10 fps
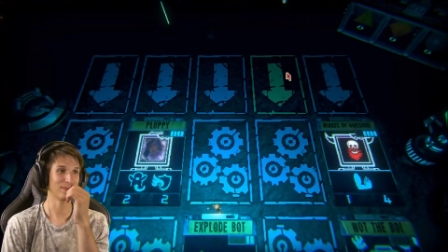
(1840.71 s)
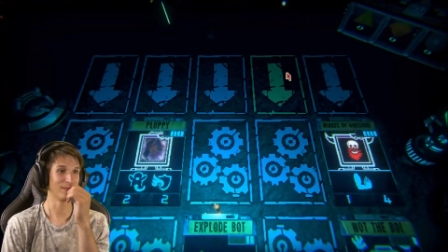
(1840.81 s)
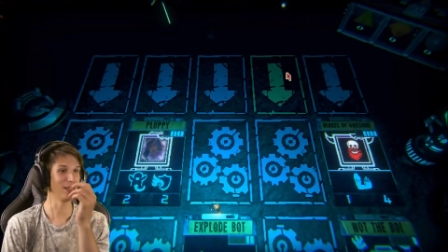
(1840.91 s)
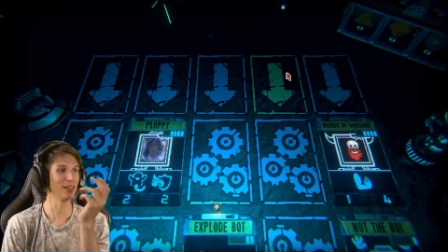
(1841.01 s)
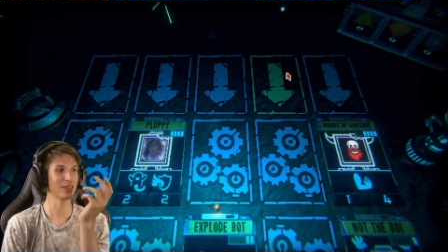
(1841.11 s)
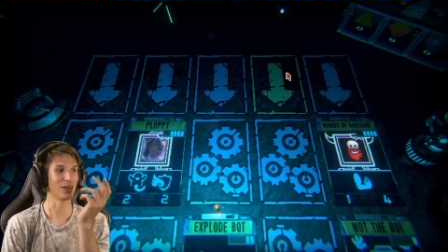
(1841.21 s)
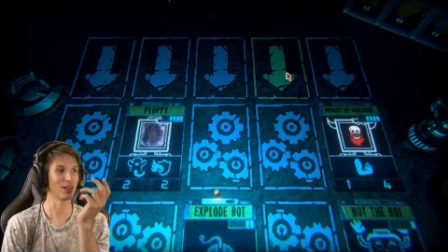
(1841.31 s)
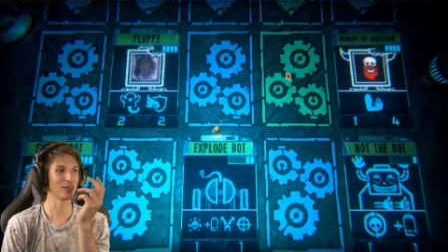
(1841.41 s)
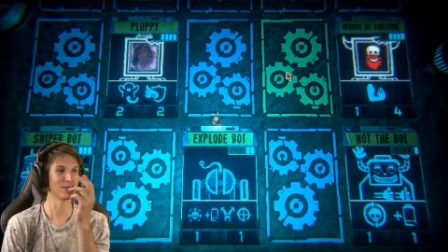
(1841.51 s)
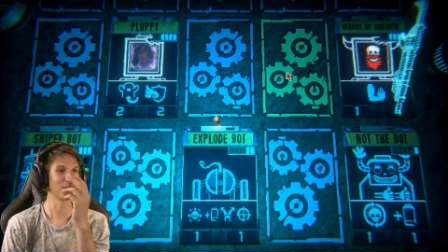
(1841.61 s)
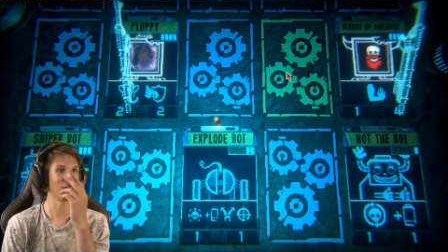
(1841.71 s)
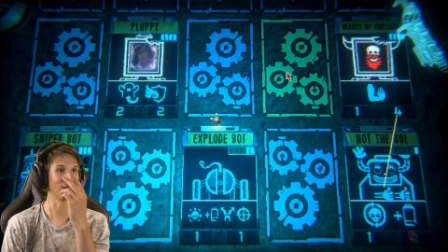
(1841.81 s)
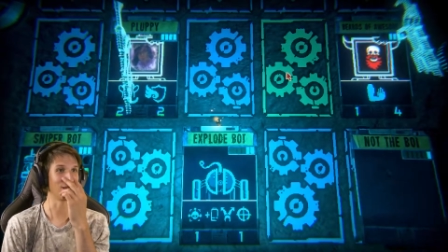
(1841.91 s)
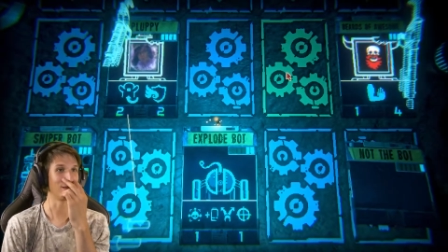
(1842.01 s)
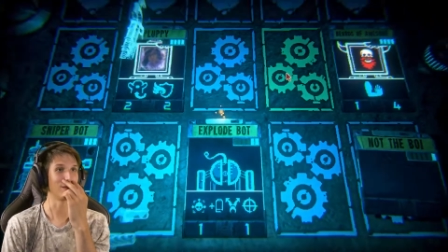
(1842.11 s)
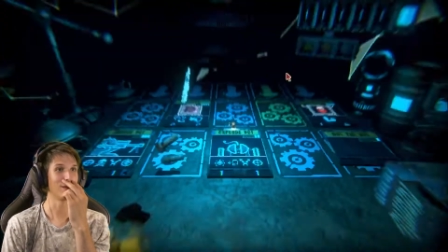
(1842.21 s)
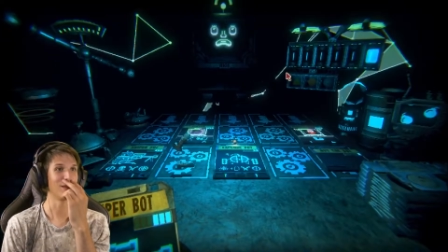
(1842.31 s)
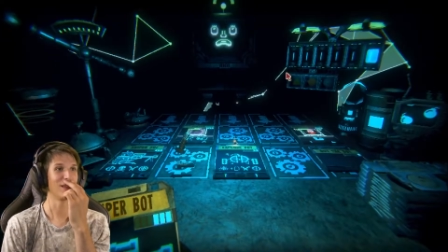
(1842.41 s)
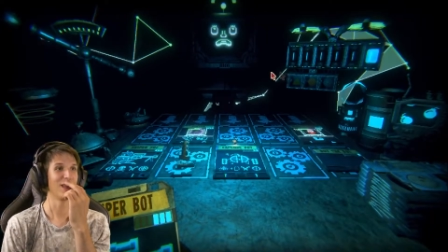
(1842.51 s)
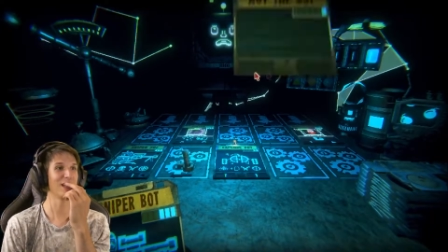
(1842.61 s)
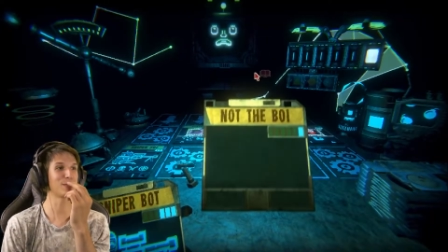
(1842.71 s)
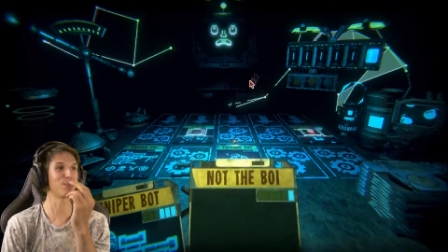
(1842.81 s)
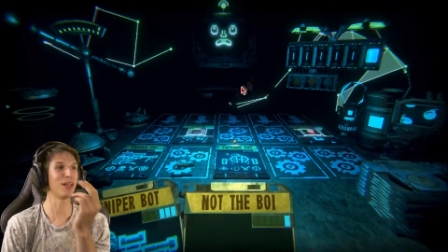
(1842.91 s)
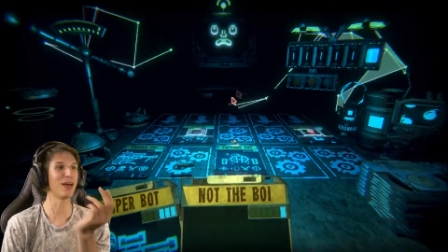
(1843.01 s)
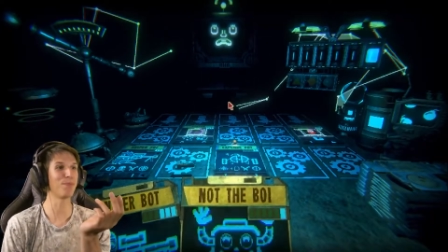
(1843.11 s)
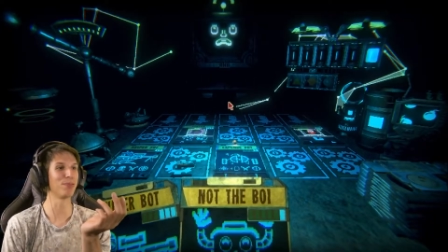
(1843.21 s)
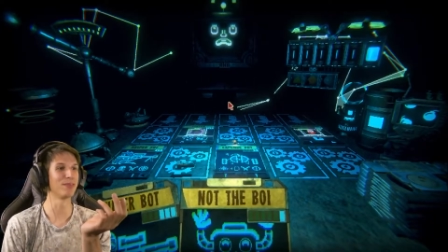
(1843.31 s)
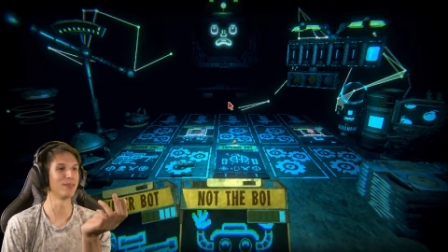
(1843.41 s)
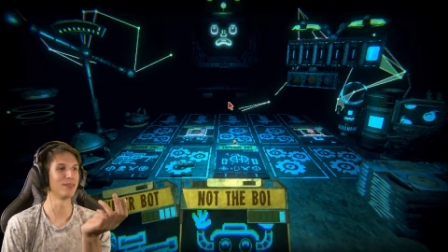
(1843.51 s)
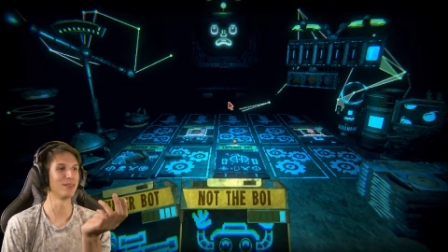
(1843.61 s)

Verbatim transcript: Nearly got this already. It's Plop!